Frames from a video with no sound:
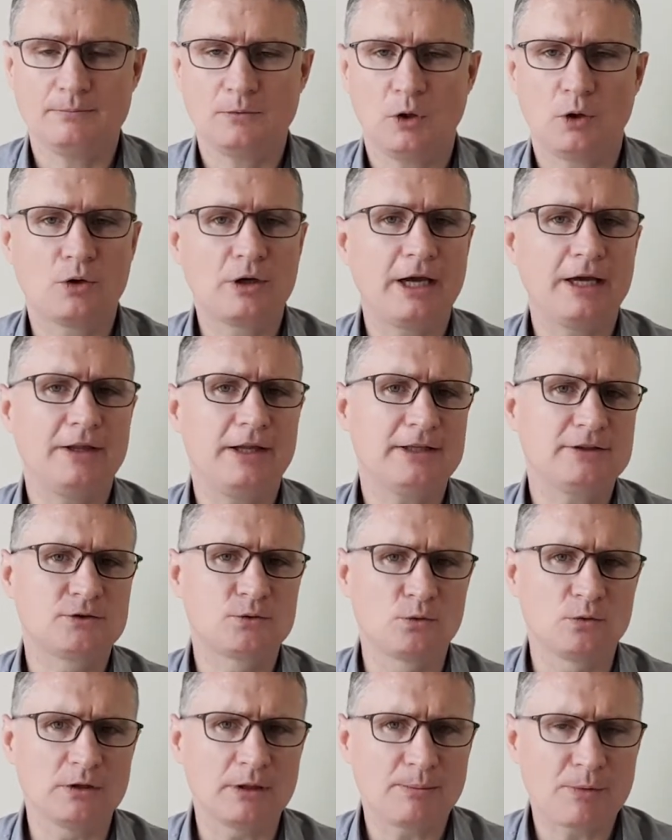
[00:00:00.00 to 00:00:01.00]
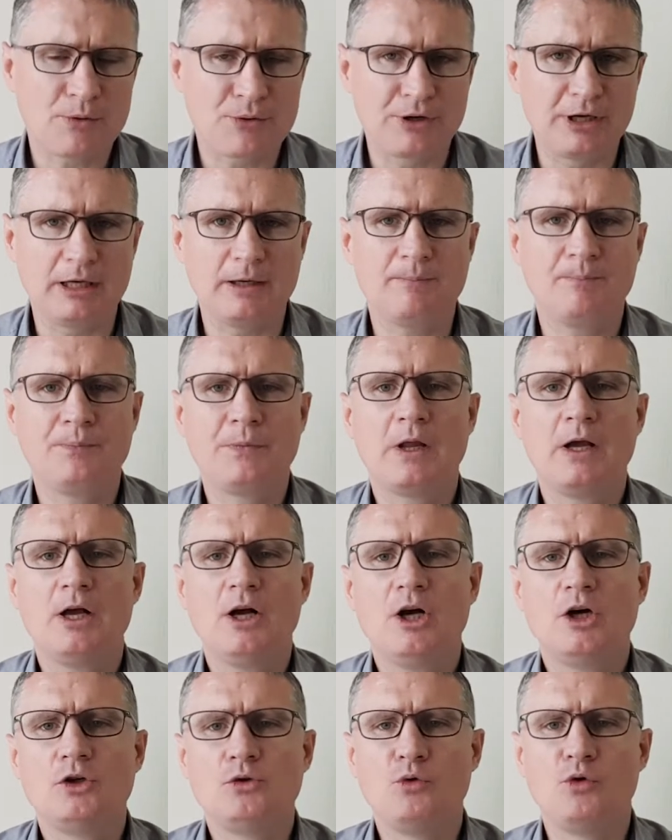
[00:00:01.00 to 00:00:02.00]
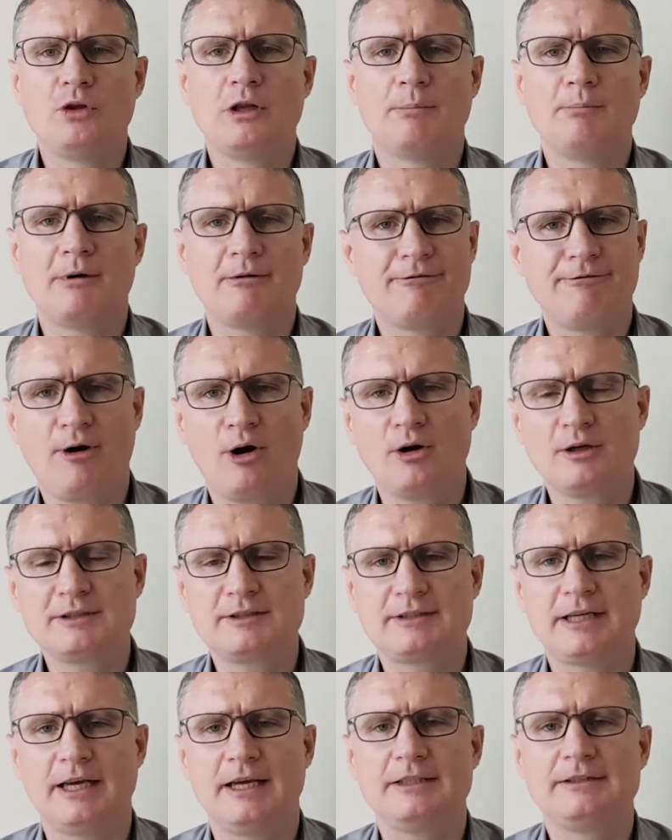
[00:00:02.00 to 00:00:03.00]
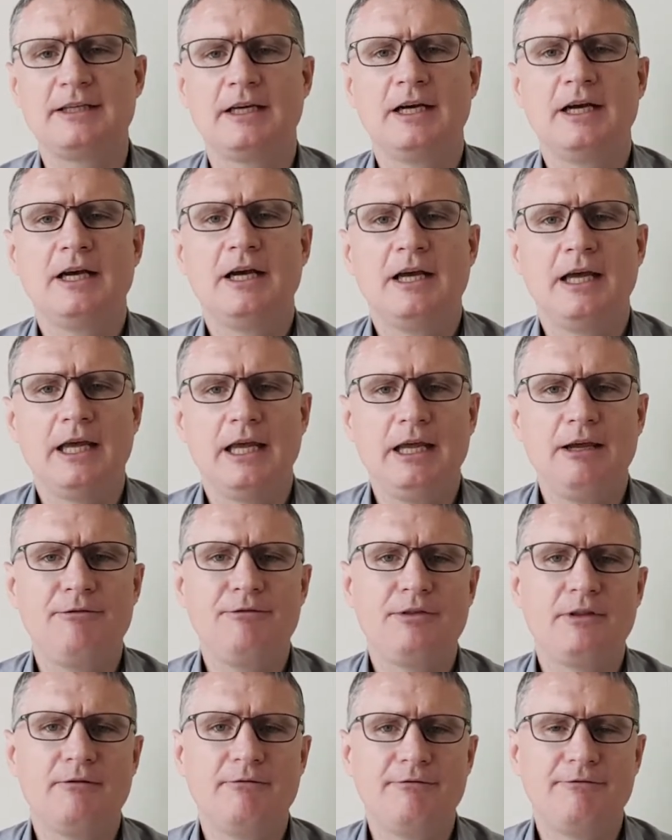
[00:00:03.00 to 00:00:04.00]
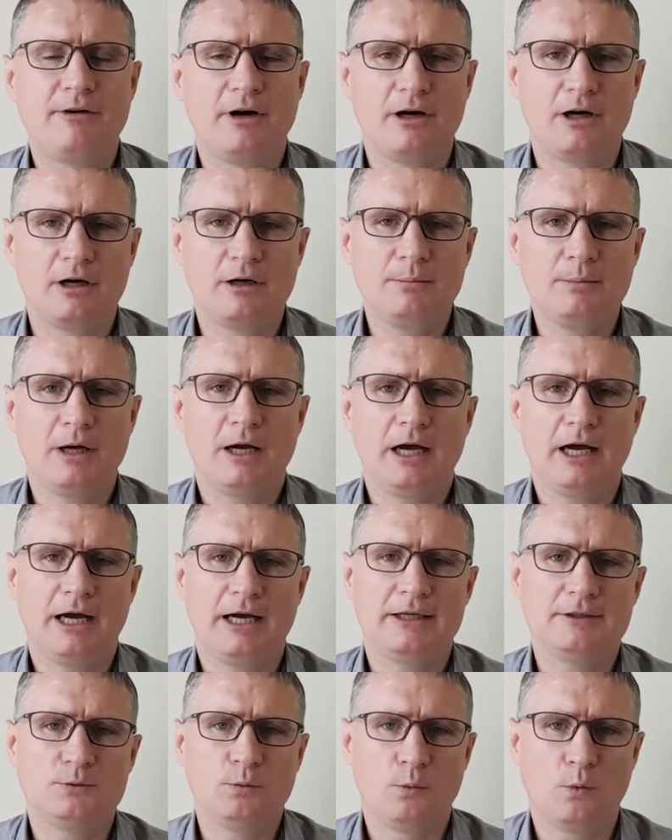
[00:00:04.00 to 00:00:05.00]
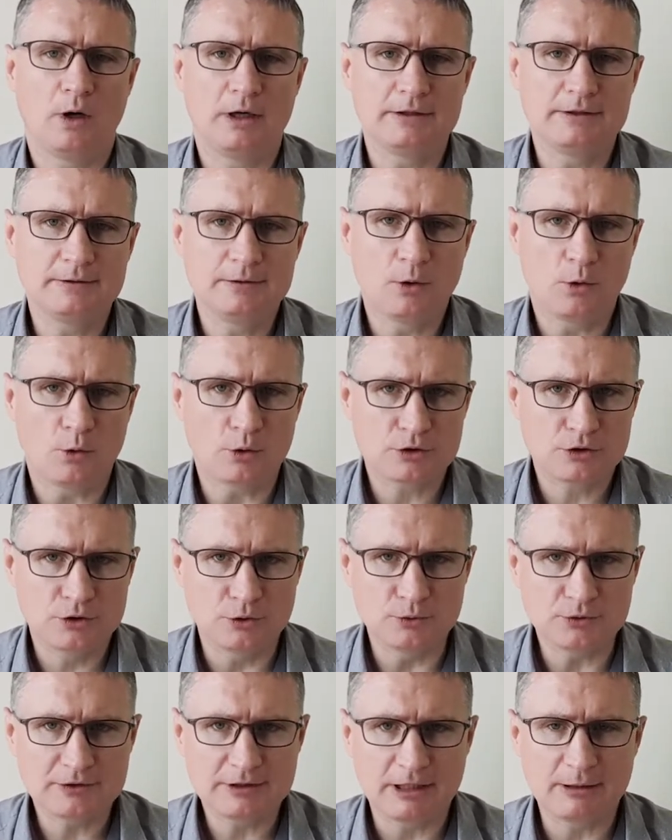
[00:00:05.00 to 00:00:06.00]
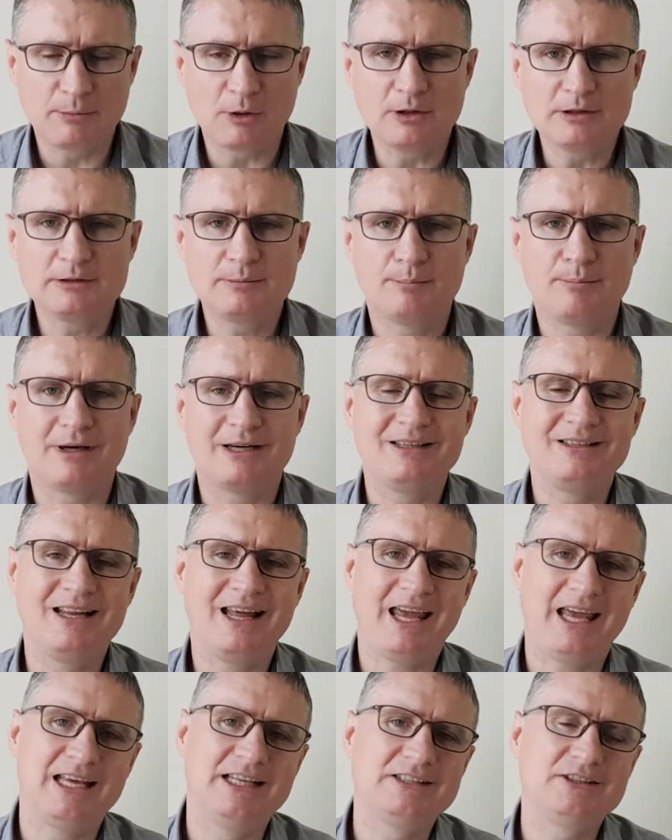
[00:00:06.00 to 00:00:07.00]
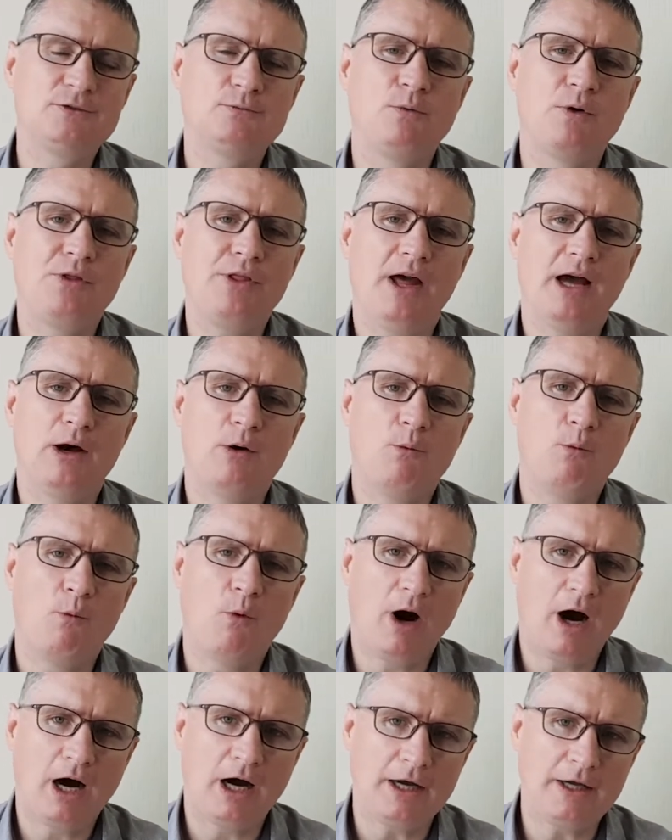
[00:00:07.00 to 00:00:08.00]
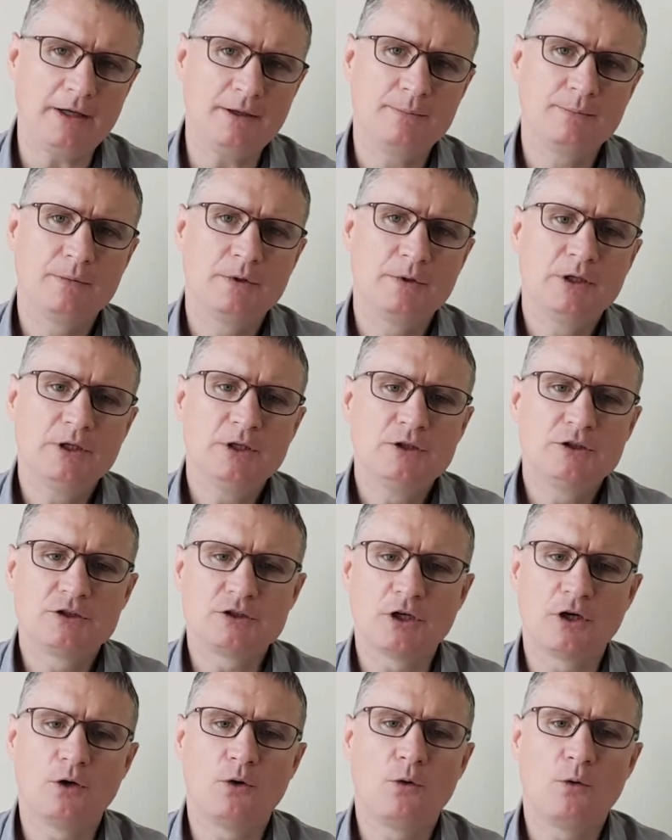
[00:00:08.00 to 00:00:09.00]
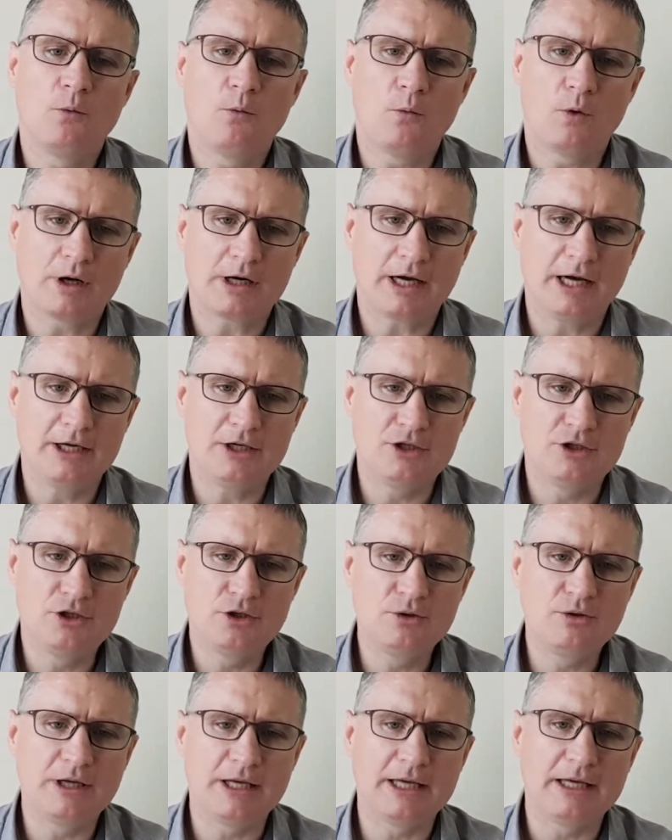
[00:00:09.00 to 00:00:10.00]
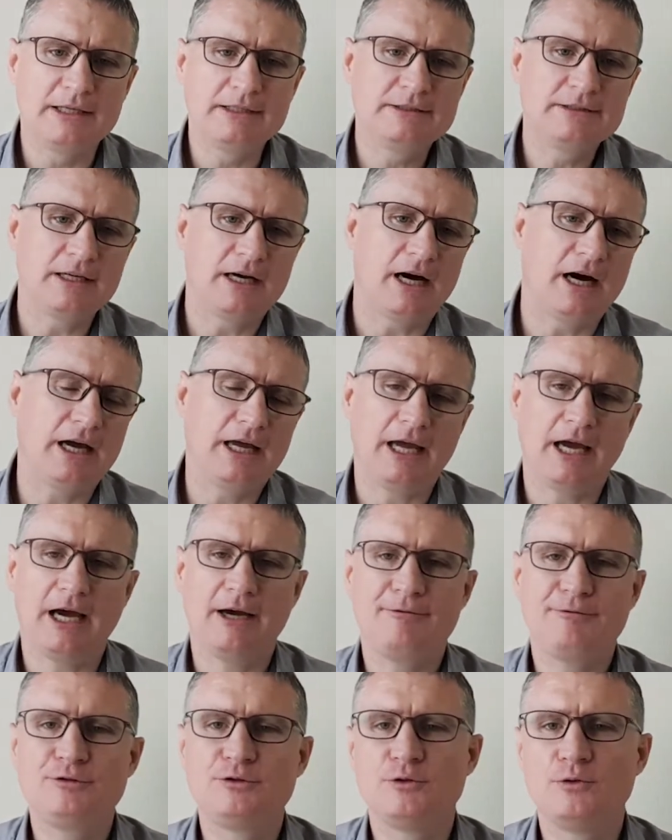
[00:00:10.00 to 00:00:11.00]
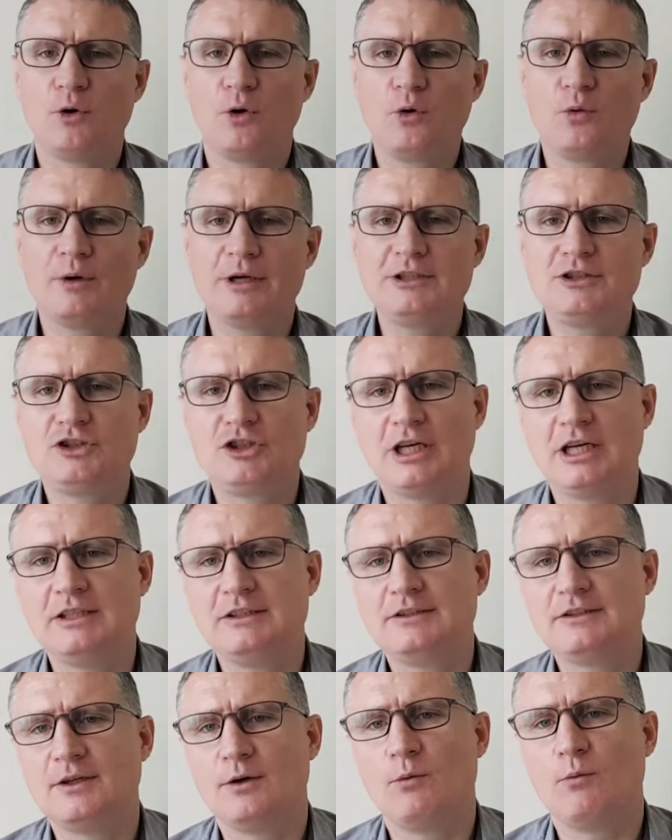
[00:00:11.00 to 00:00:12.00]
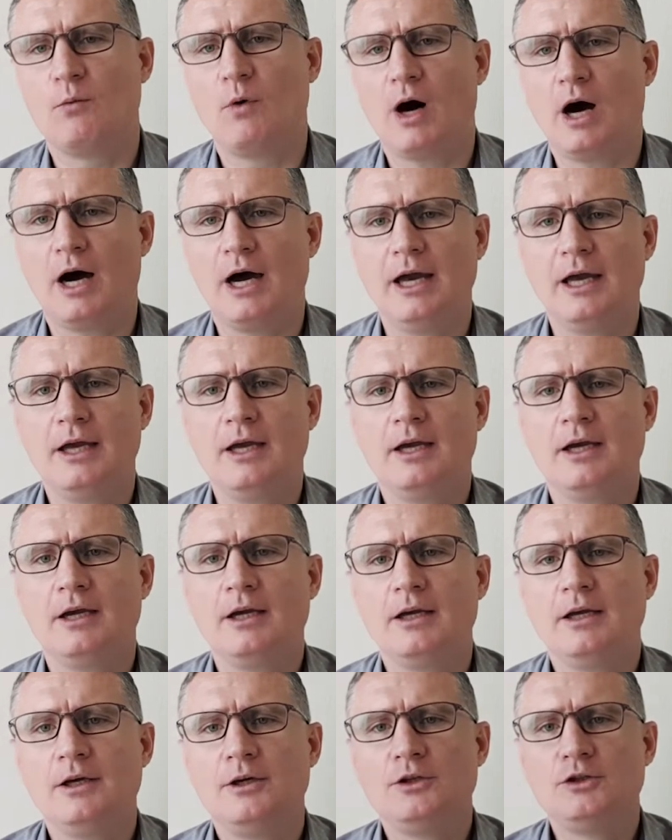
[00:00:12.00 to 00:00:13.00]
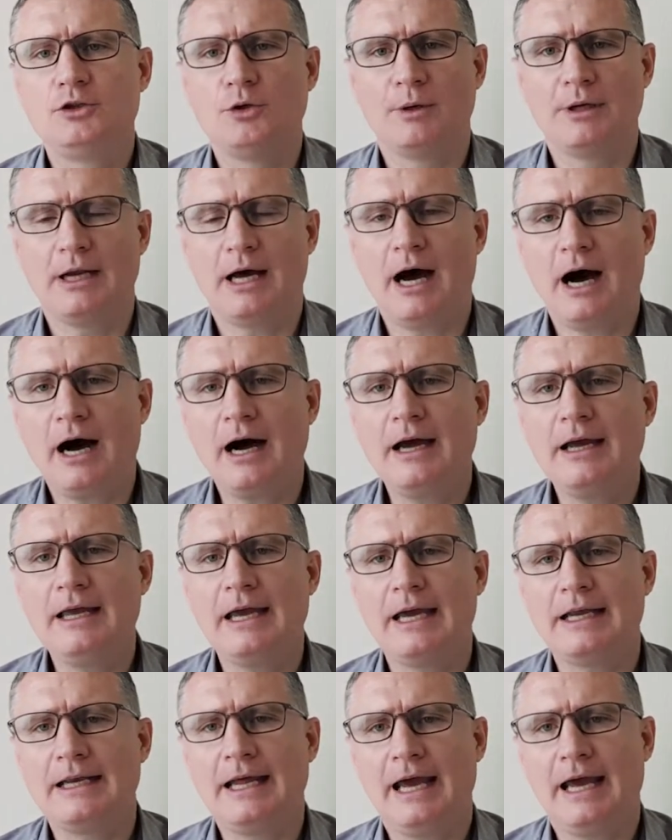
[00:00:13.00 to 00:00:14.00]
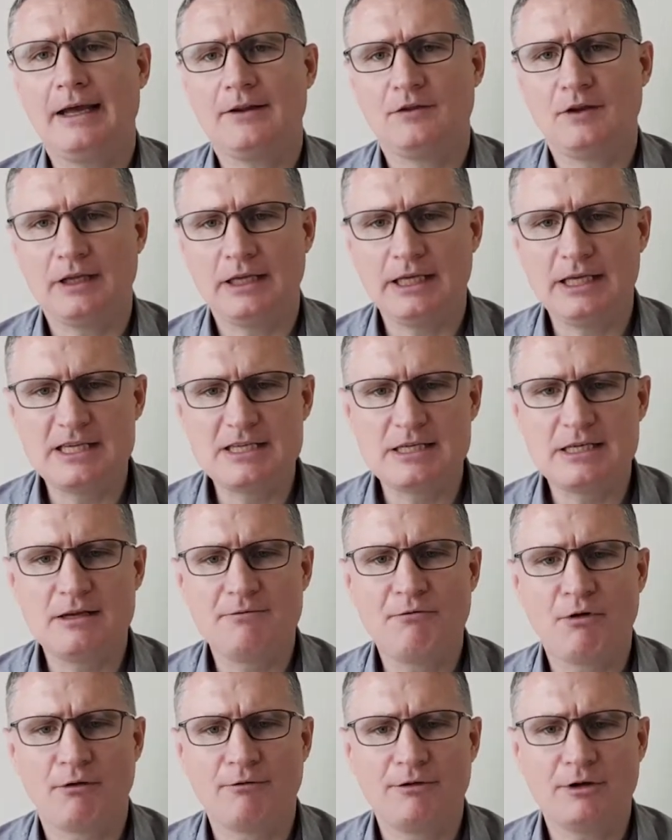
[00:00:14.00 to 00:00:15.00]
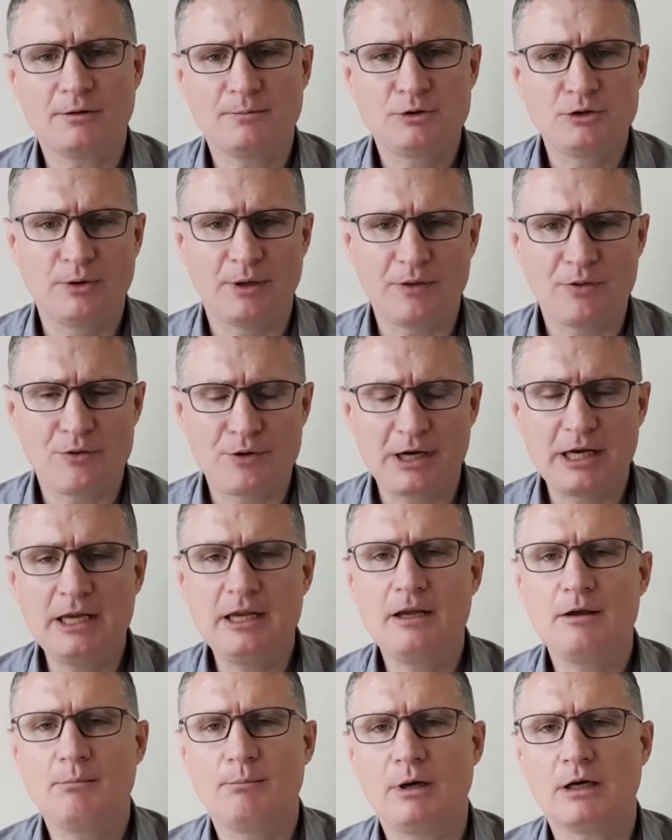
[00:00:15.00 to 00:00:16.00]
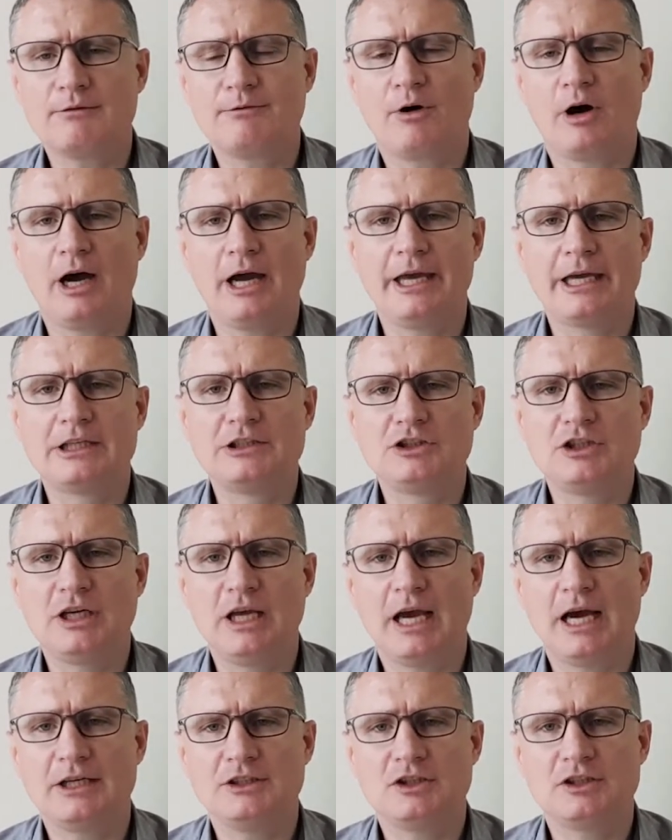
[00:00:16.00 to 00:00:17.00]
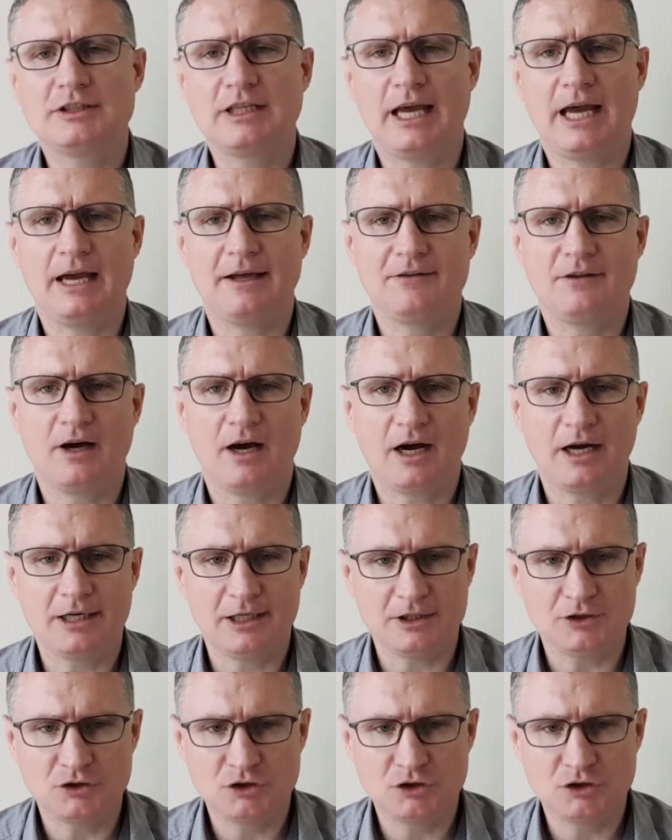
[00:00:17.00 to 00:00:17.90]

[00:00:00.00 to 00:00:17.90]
Okay, that's rule number 3. Rule number 4 says if the verb has one or two syllables, but it ends with a Y. So what I do is I have to always change the Y to an I and add the ed for verb 2 and 3, but for ing, I just add the ing.